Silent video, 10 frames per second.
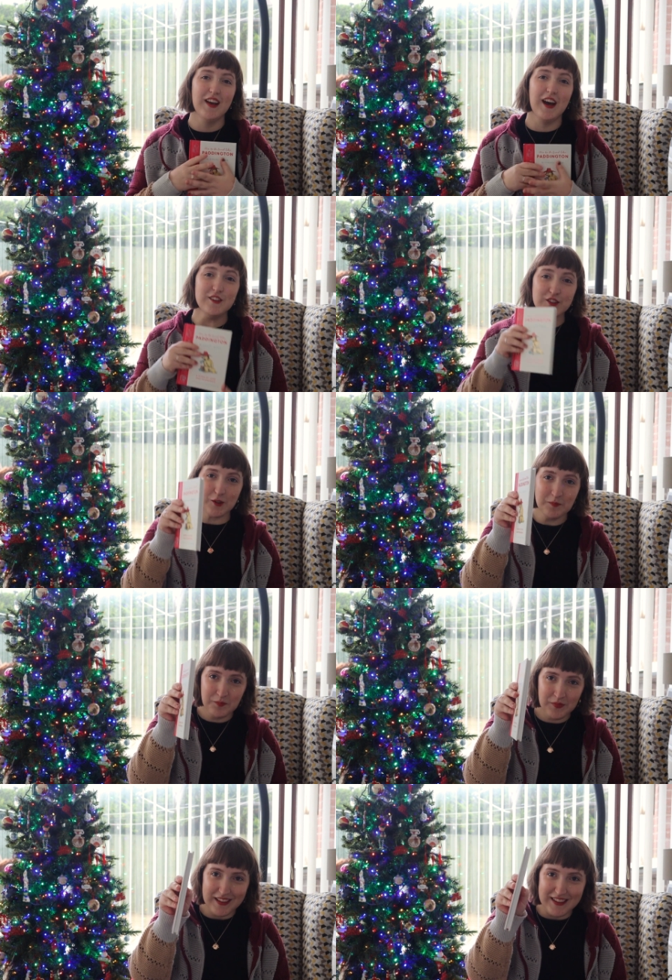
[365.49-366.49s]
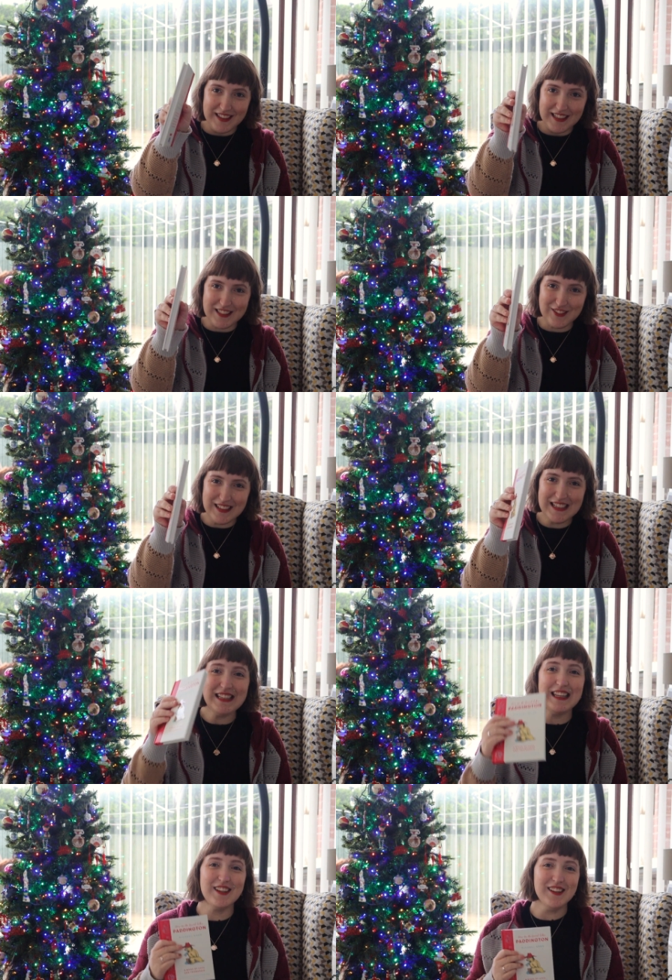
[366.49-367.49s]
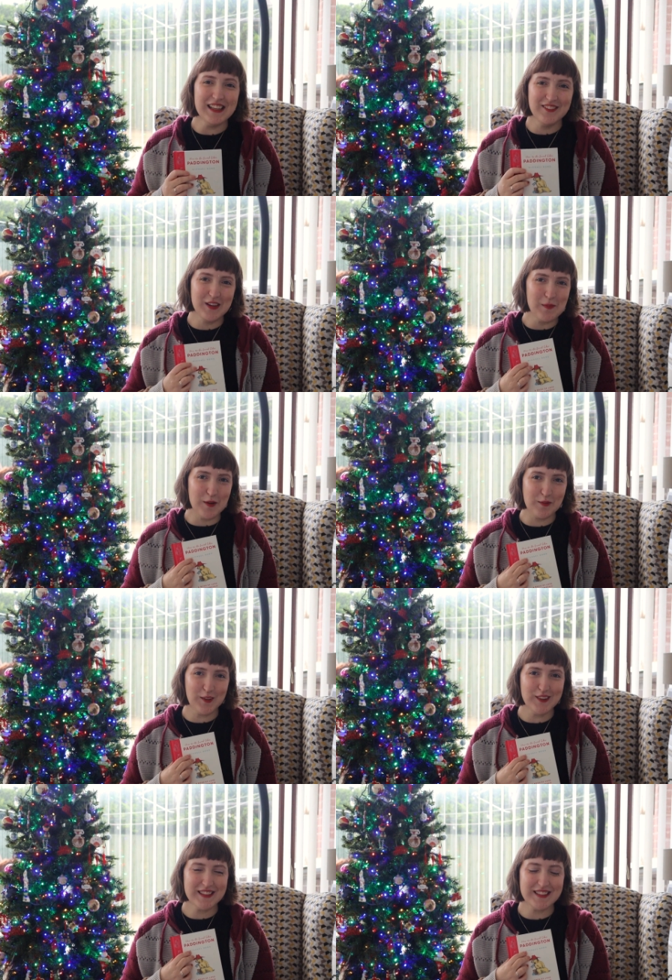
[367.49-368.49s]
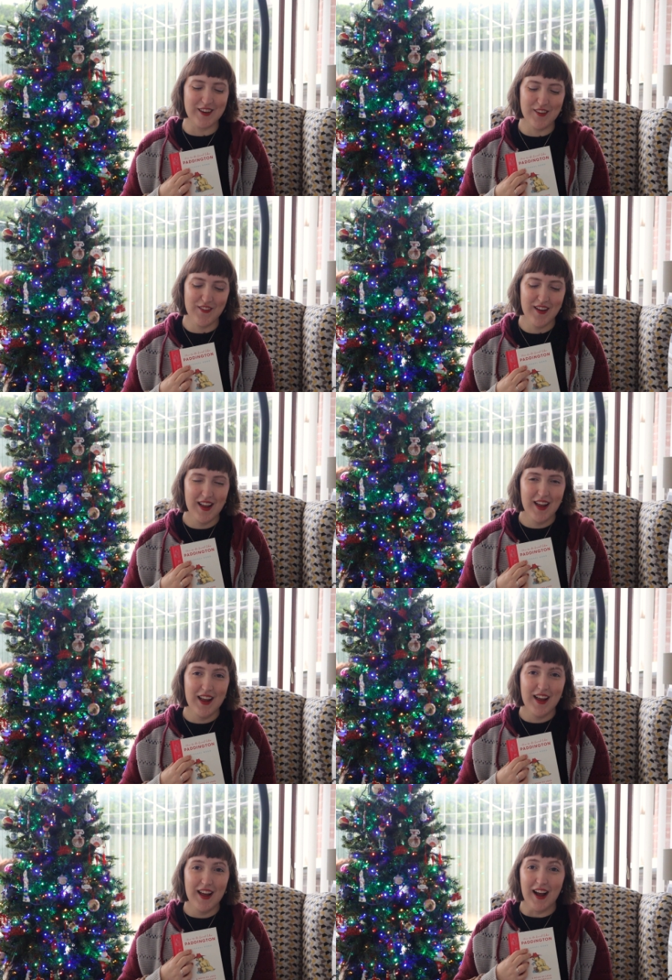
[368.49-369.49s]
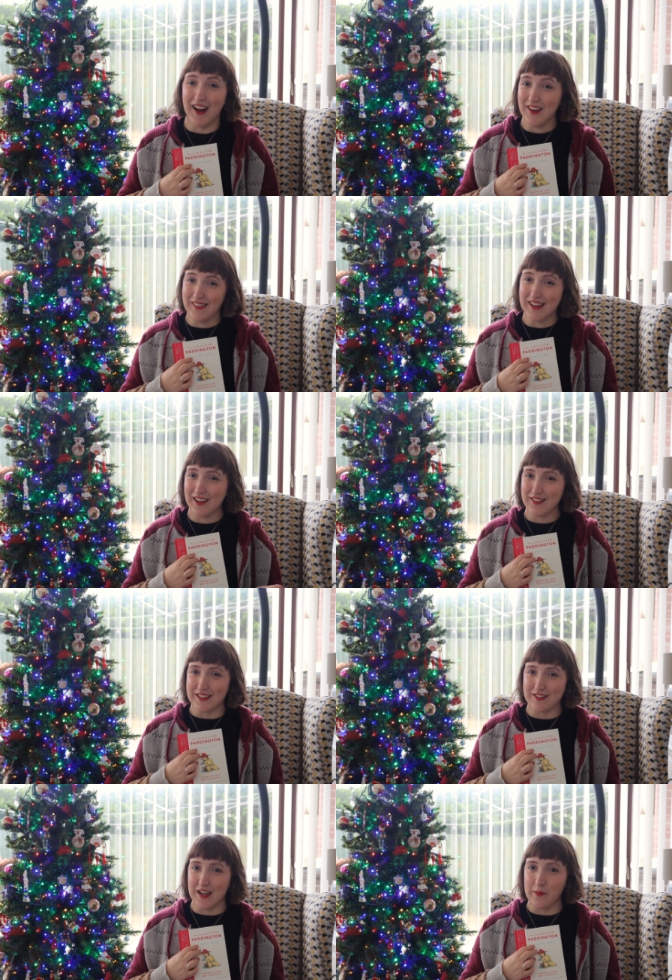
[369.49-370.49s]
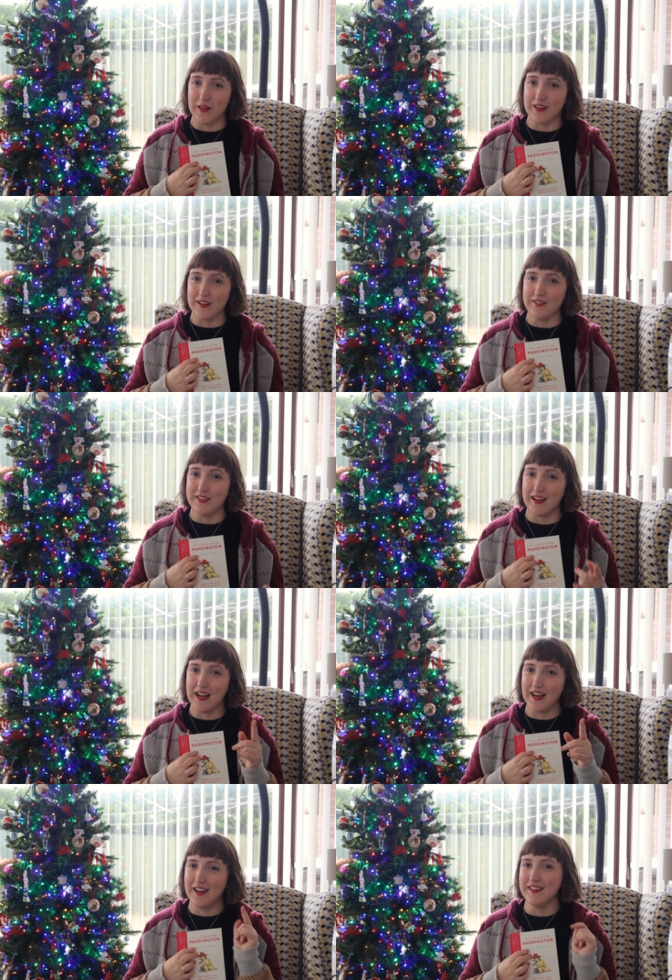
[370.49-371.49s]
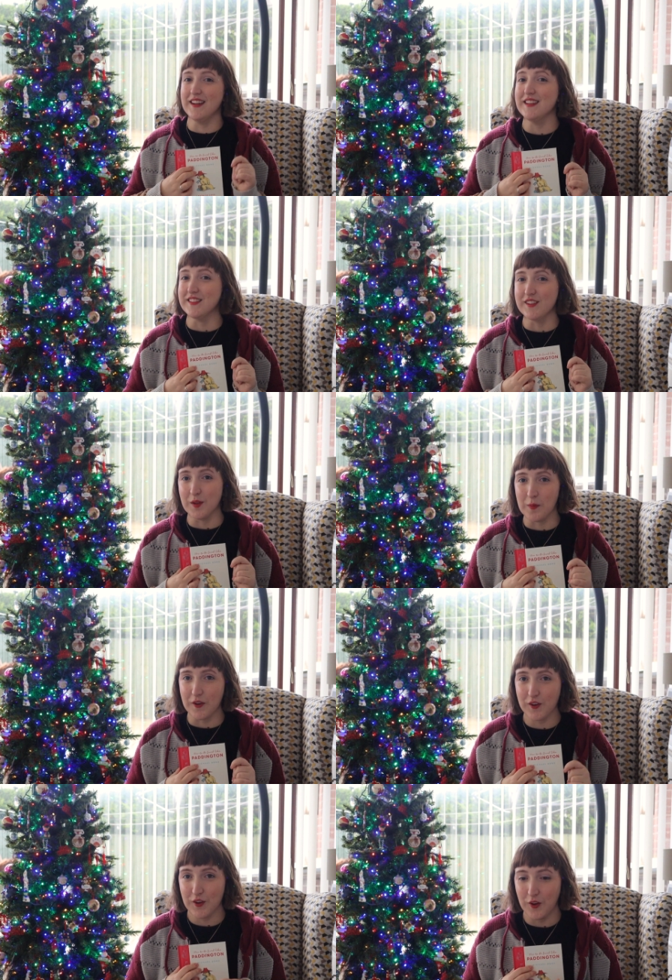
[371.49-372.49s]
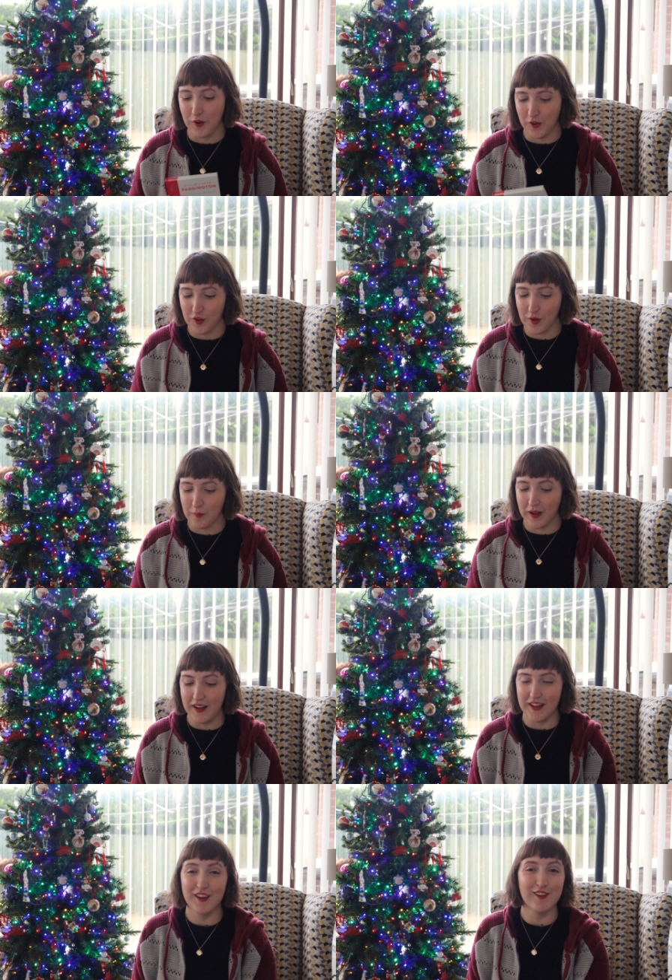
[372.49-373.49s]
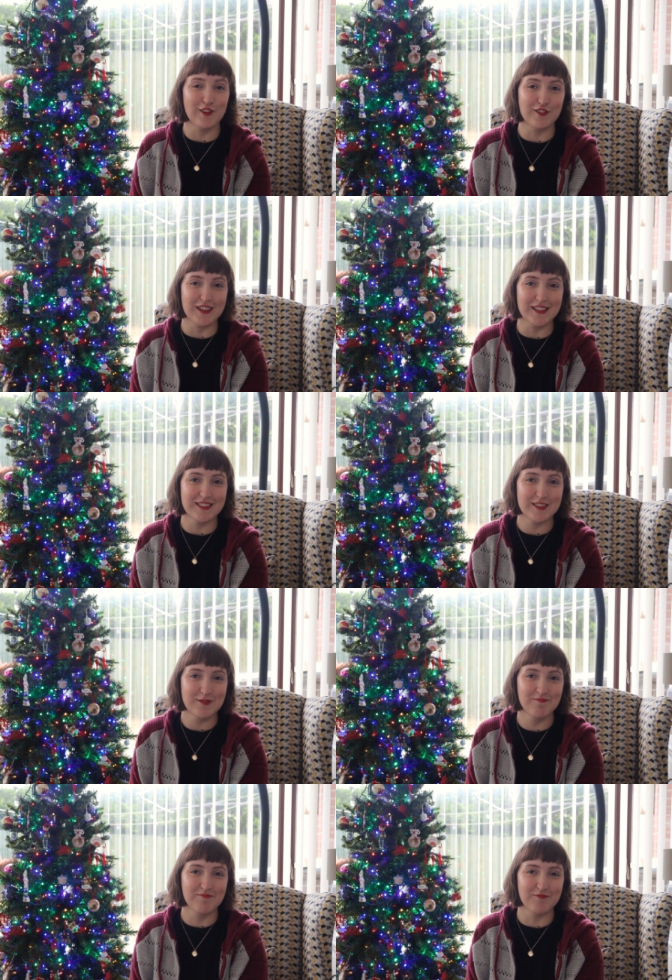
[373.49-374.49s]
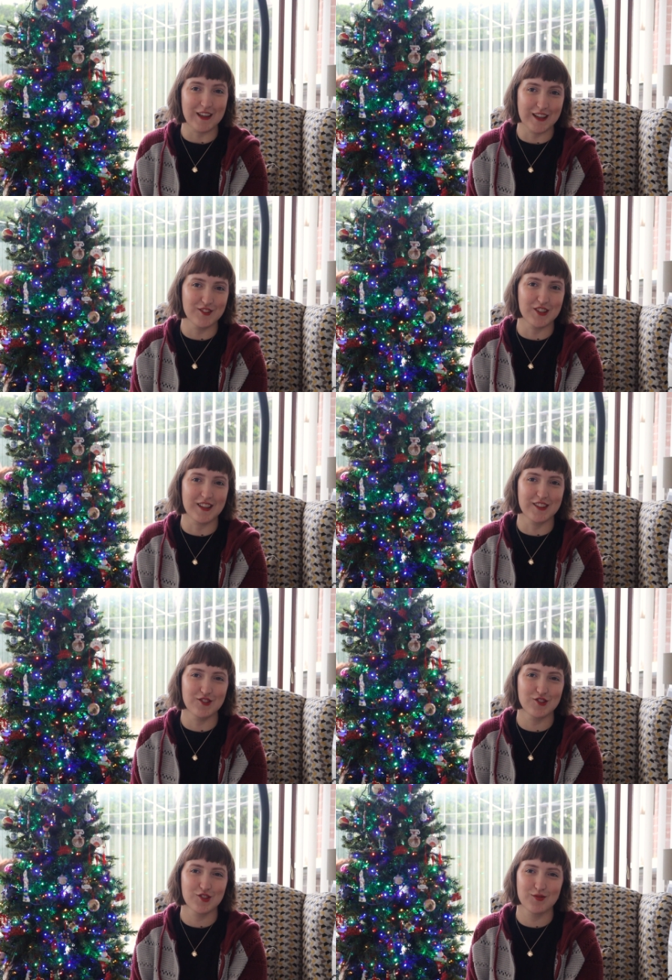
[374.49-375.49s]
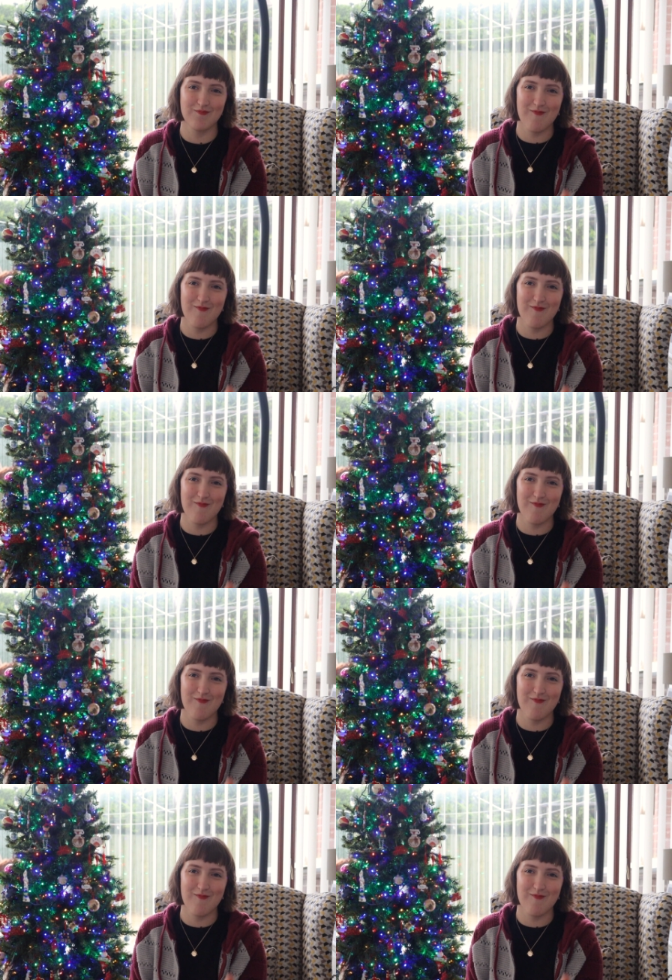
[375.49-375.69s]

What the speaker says: And also, it's really little and really beautiful, so I am going to have this read by the end of today, and that is another book on my Goodreads reading challenge